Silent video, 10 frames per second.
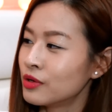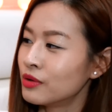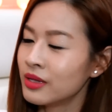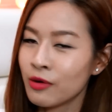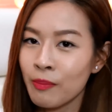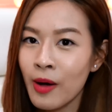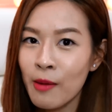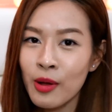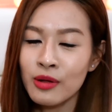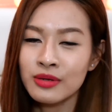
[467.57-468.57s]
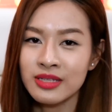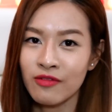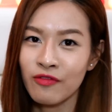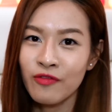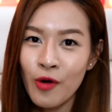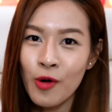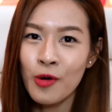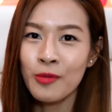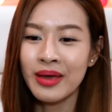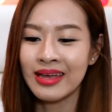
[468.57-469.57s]
you know, little bubbles and
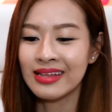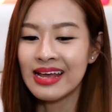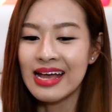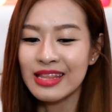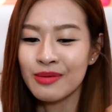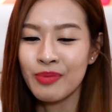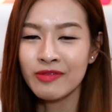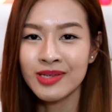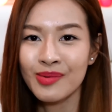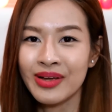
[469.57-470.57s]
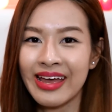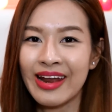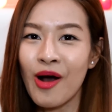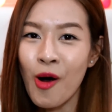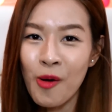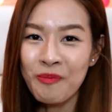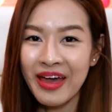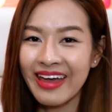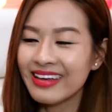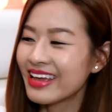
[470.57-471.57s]
foam, and the bathtub will get all
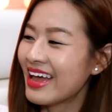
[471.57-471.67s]
pink.